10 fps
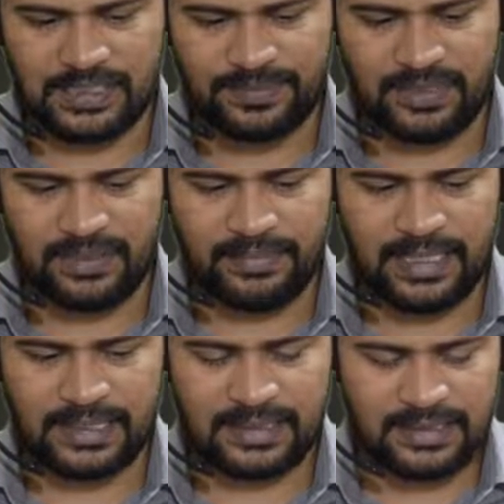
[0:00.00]
respond
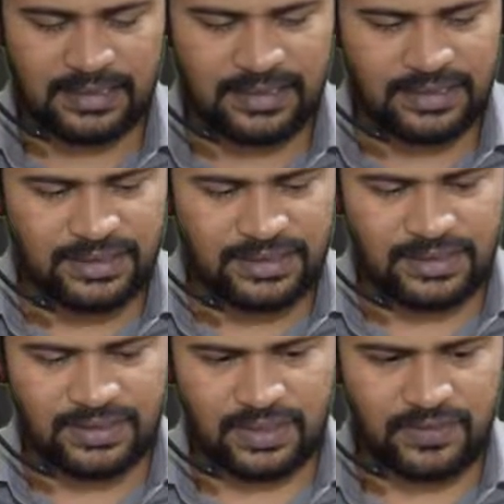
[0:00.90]
back.
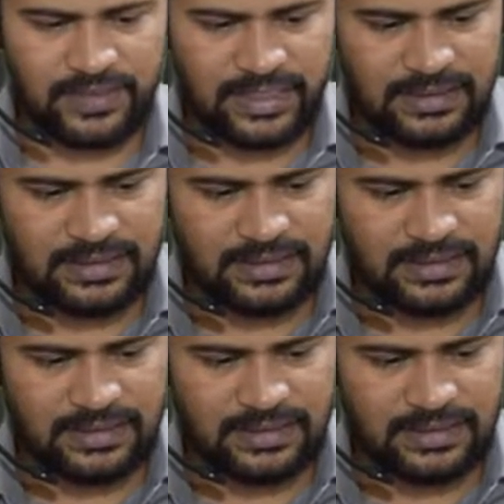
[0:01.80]
Okay. Fine.